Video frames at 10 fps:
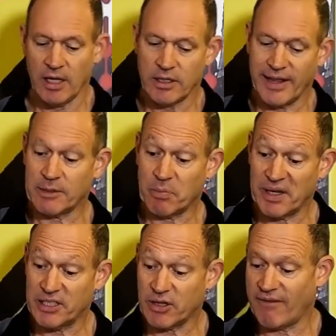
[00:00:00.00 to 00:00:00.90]
So that's
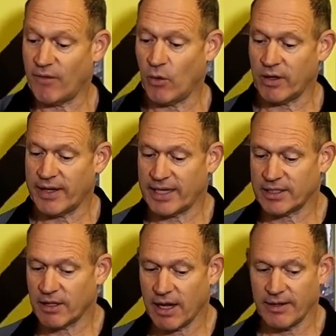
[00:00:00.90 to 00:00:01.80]
pretty straightforward on that
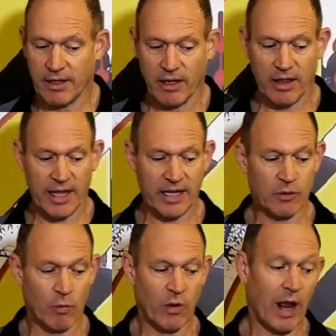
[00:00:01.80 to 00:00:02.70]
side
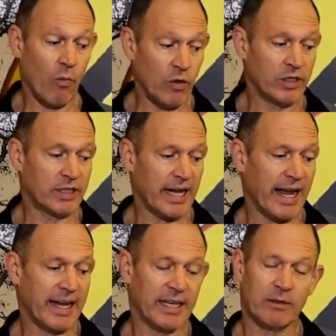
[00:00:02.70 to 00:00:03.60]
things. What I would
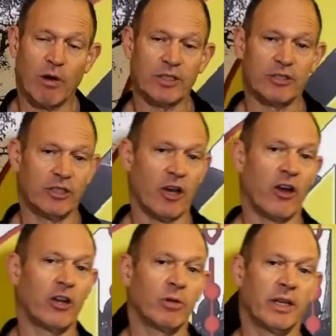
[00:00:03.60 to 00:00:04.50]
say is what's
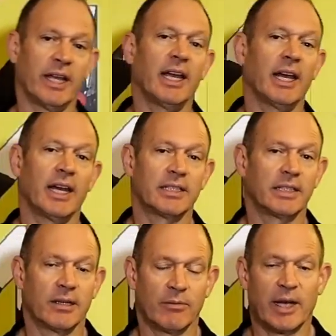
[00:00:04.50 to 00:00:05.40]
notable here as,
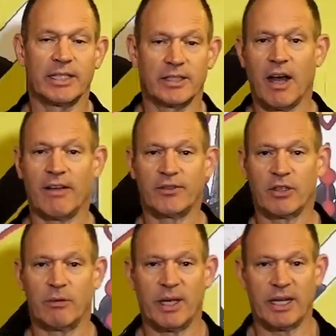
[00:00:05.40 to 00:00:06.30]
a, as I've
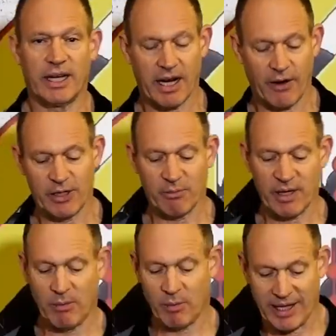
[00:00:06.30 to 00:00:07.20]
sort of been encouraging
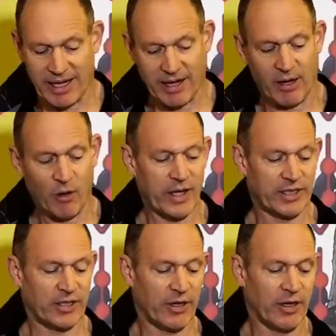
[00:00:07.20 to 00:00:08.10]
people and I
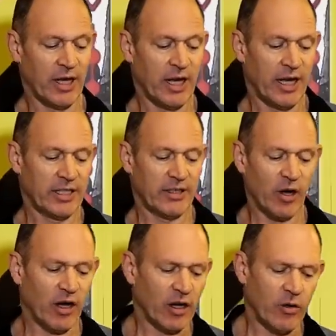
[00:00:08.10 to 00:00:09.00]
always do is I've
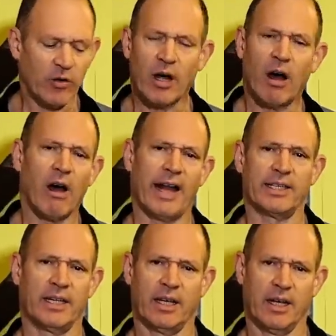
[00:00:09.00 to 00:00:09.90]
got good height.